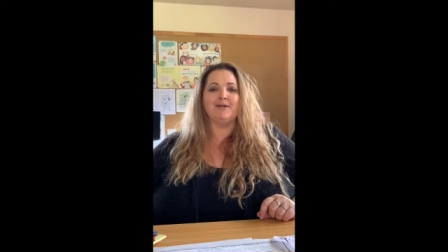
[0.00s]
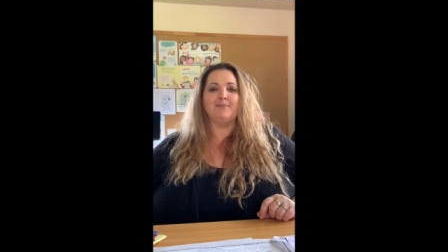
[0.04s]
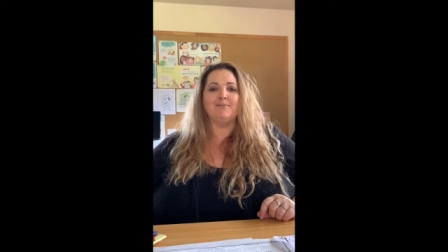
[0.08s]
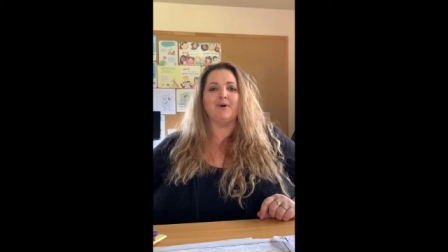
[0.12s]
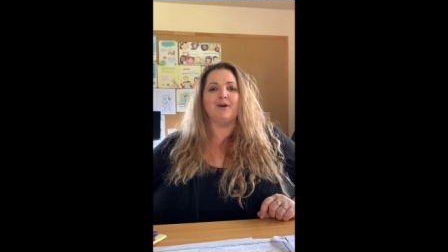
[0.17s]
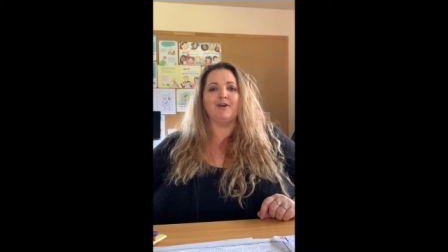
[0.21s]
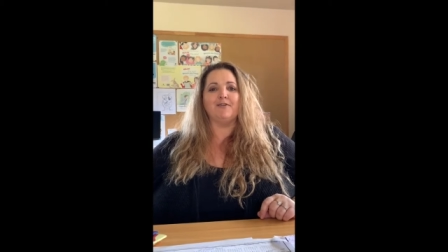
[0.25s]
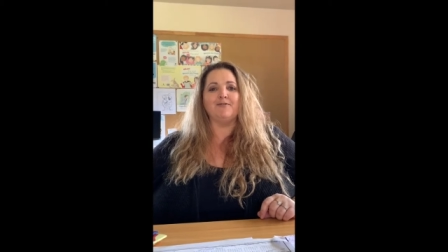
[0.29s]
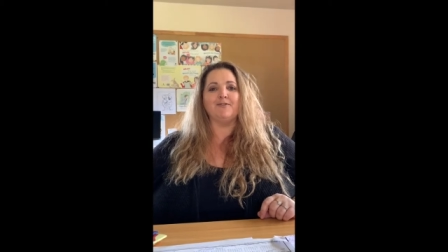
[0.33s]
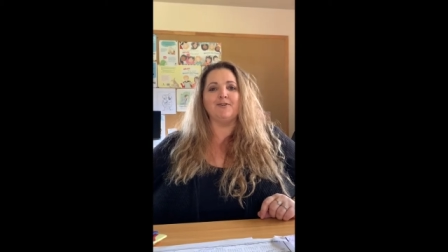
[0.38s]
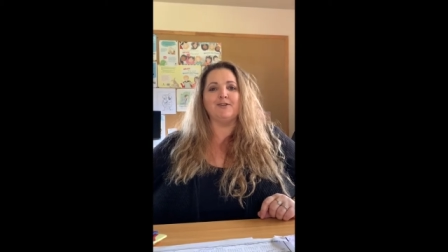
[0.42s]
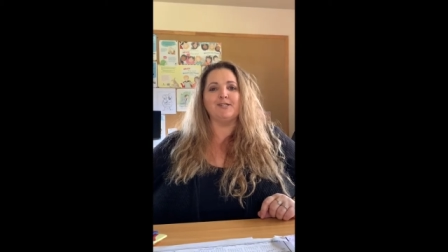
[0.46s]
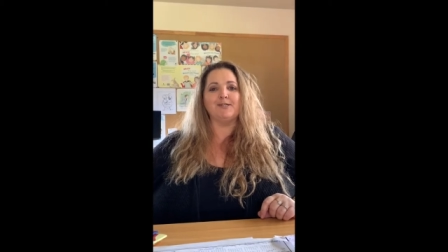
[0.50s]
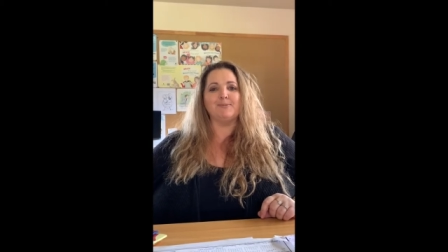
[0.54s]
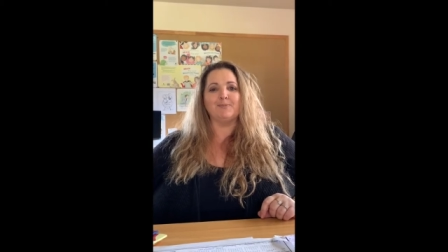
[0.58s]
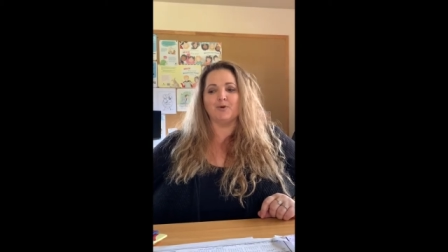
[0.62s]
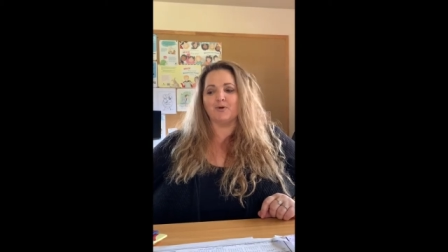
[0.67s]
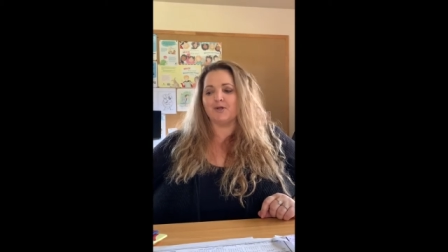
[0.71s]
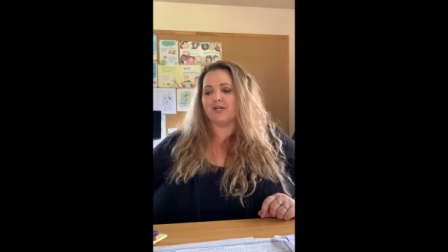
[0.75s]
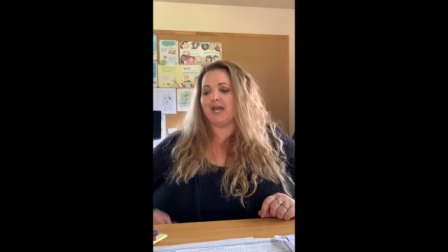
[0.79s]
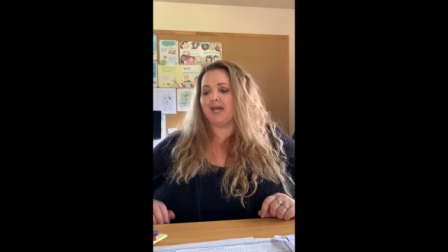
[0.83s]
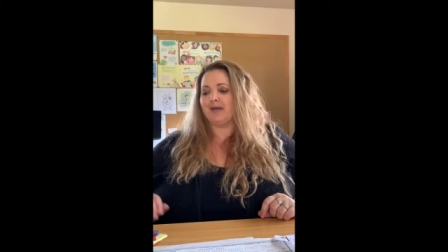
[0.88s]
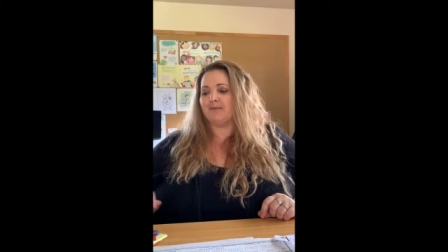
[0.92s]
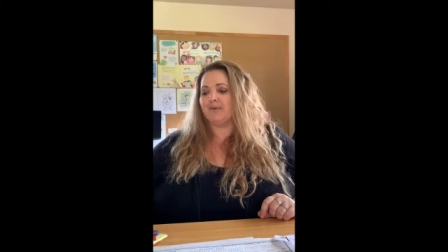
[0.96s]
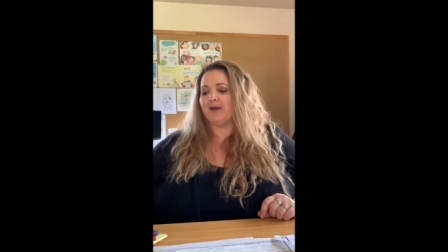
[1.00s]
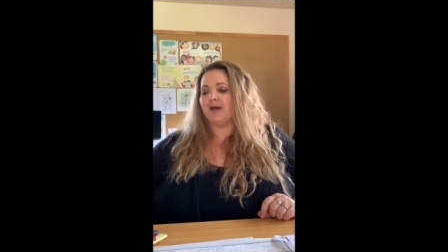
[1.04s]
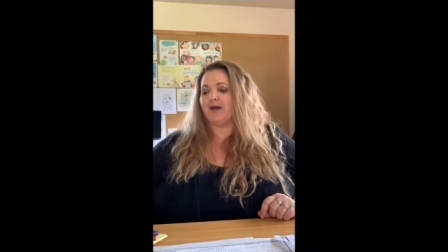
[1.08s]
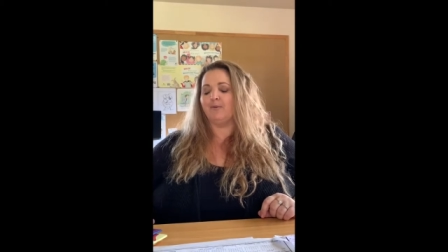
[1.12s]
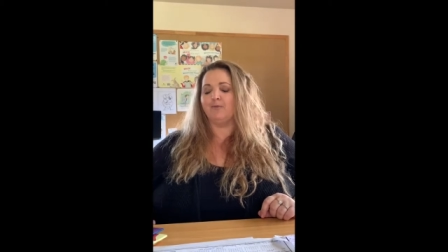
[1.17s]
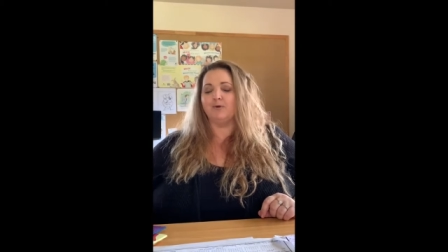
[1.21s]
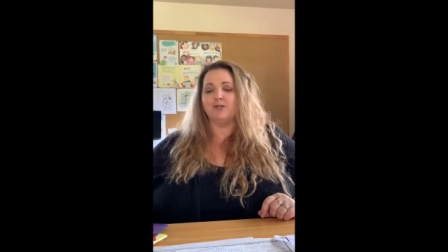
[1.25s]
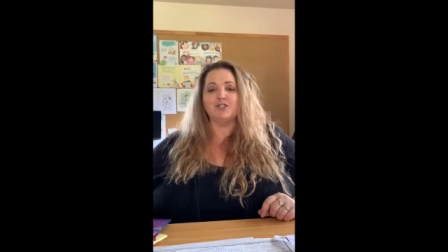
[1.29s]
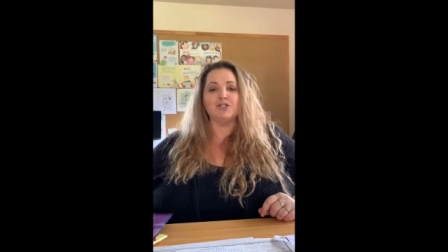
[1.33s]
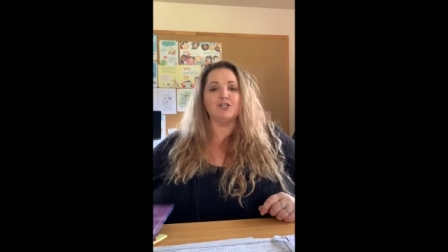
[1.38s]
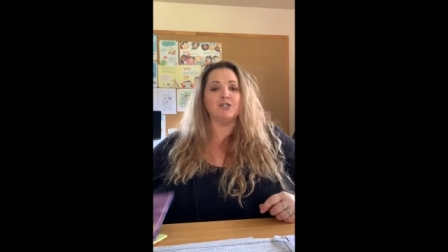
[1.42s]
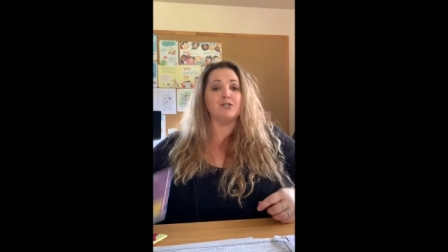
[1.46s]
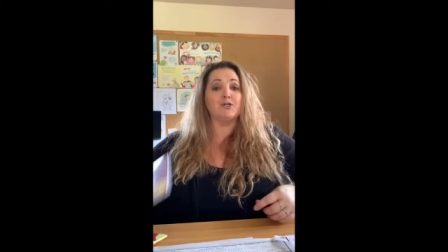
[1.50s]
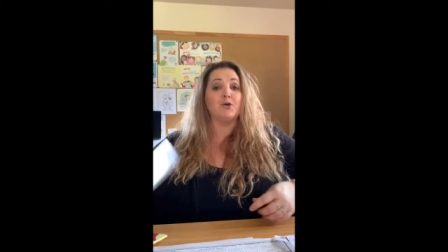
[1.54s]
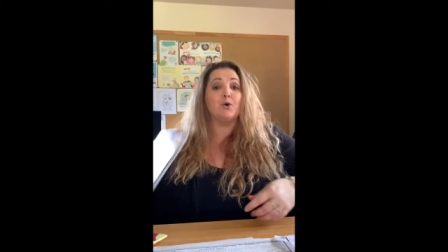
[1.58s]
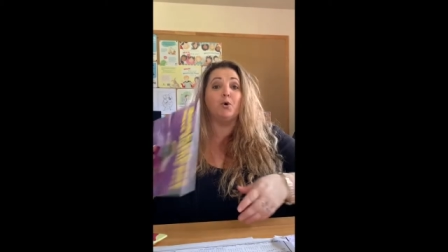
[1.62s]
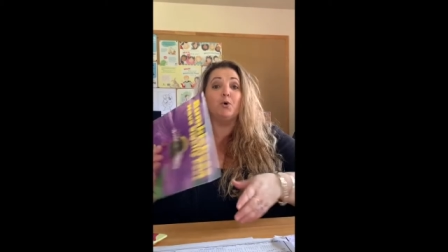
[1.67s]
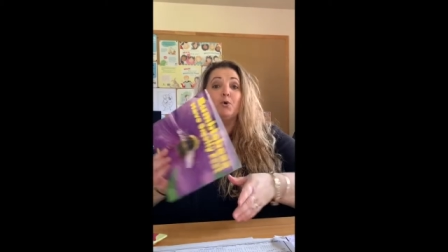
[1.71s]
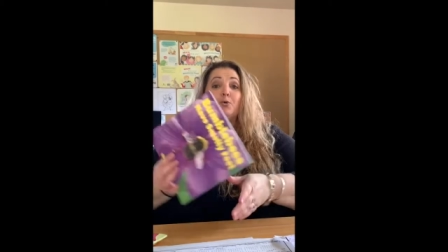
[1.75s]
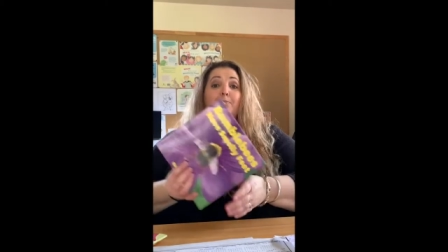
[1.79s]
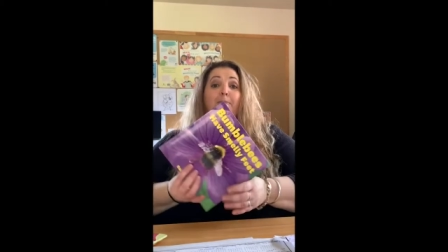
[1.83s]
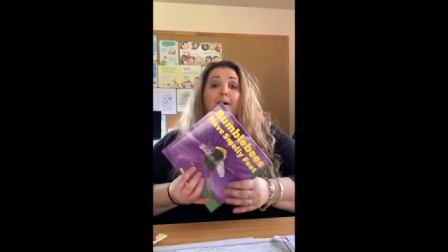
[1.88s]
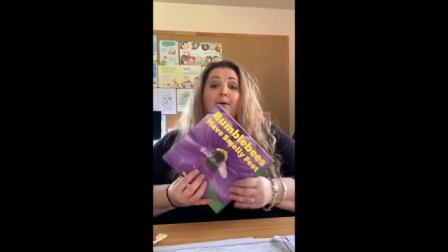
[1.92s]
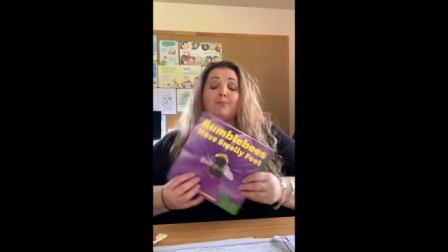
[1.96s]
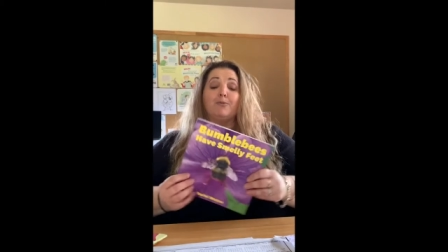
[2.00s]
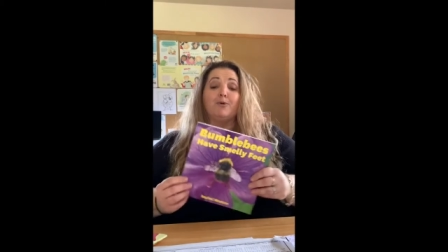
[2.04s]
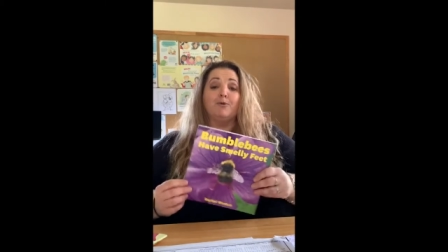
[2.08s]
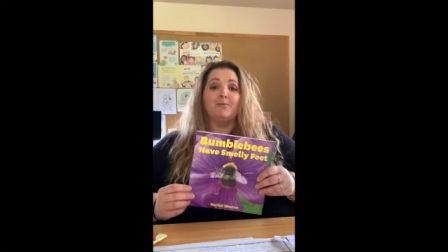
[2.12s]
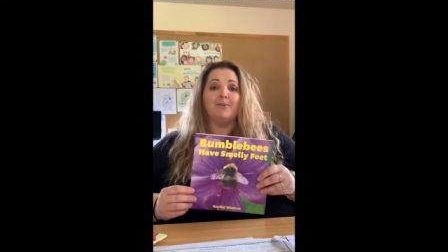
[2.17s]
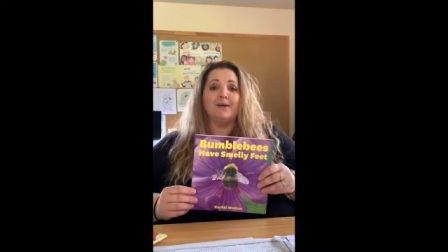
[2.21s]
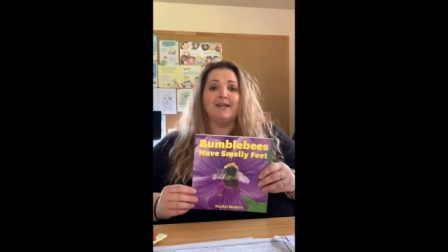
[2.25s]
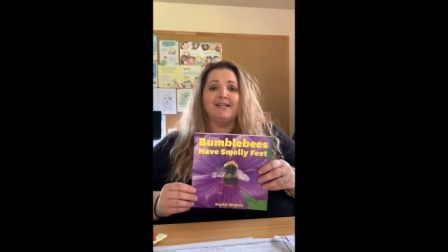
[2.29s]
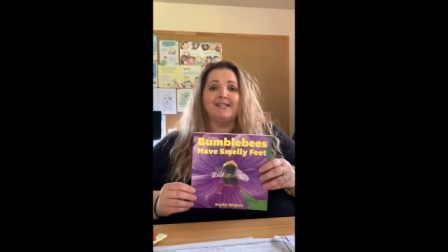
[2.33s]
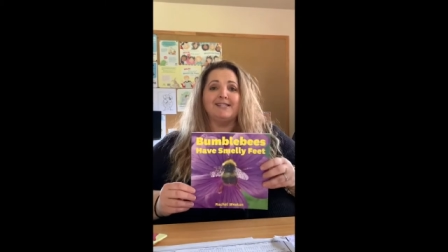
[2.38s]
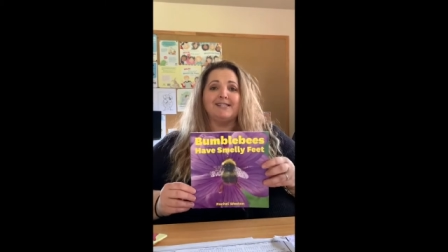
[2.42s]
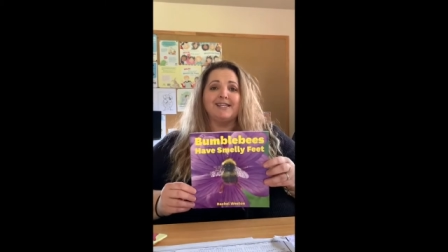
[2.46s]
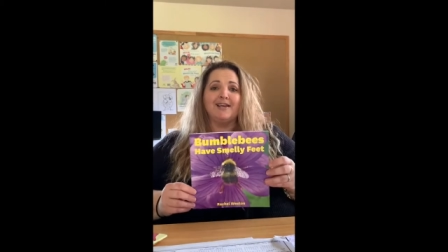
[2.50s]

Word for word: my first book came out, which is called Bumblebees